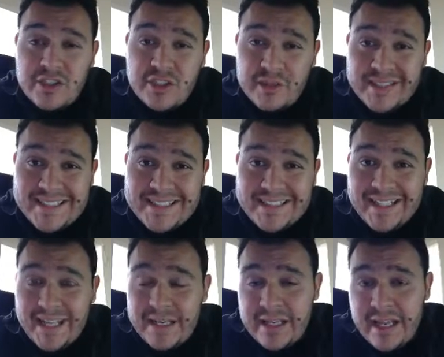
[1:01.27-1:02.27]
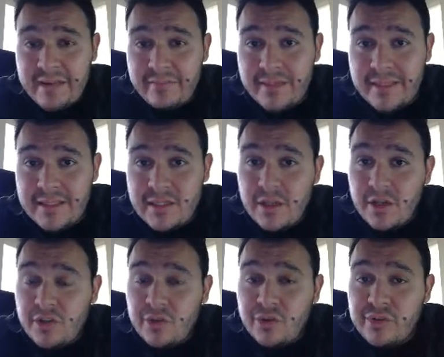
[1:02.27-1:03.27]
Toadette and Nabbit,
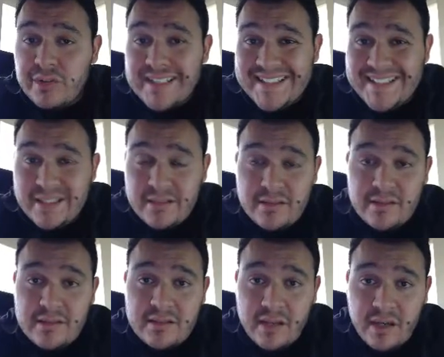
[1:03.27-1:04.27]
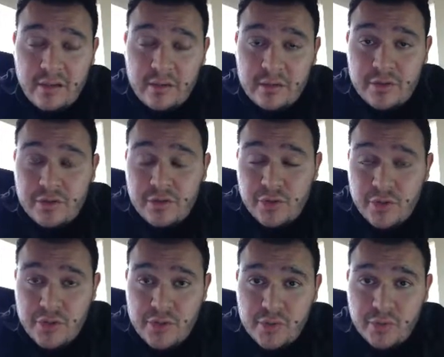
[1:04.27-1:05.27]
those are the easiest characters to
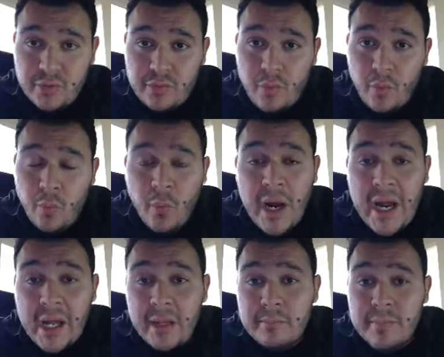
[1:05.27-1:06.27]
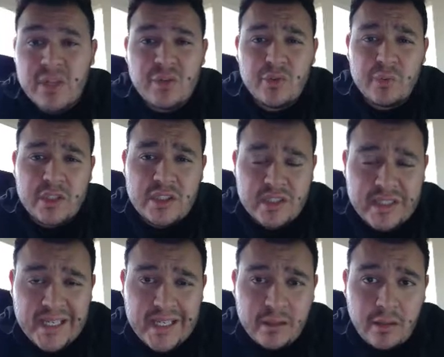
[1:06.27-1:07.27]
choose. Why? Because with
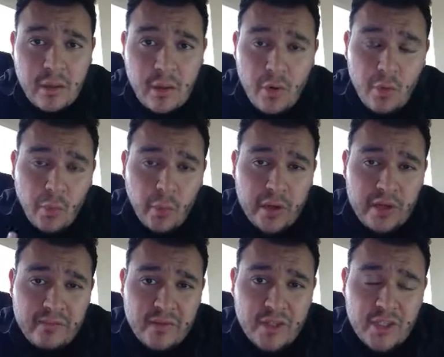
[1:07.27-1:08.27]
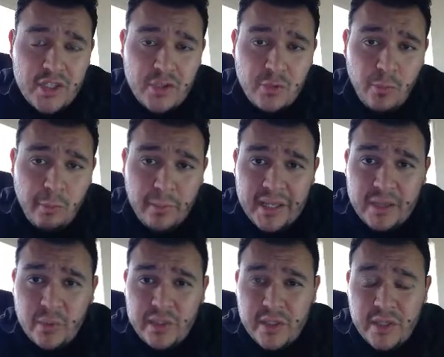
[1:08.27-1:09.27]
Toadette, whenever you play
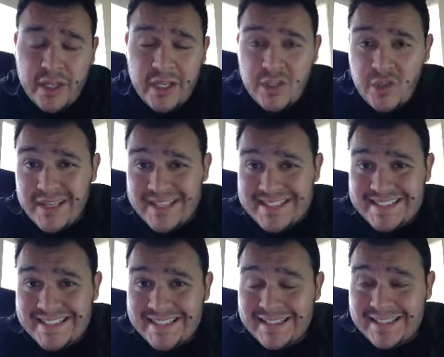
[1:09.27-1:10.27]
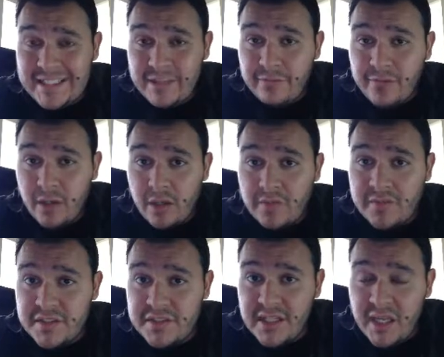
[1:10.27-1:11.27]
with her and you accidentally fall off
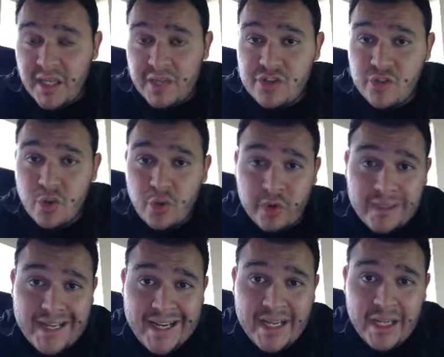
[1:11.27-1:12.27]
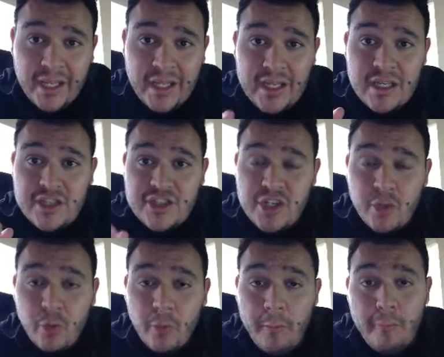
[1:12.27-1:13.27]
the stage or die, she
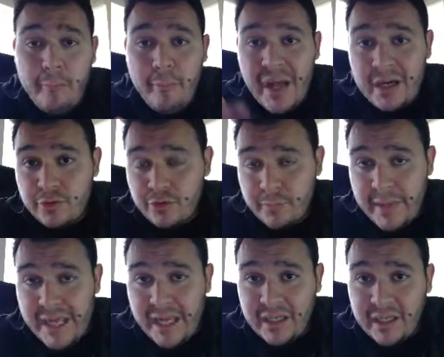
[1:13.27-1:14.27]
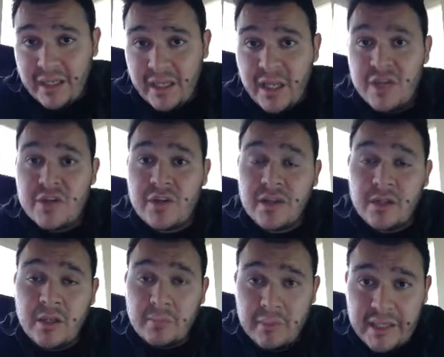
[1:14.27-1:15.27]
will bounce back and you can
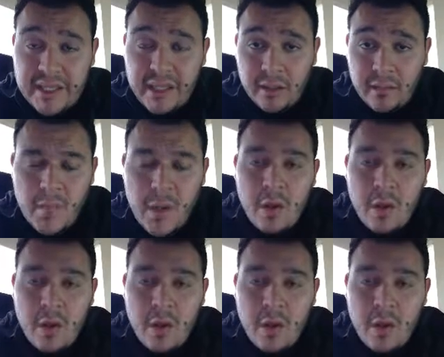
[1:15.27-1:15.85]
keep playing.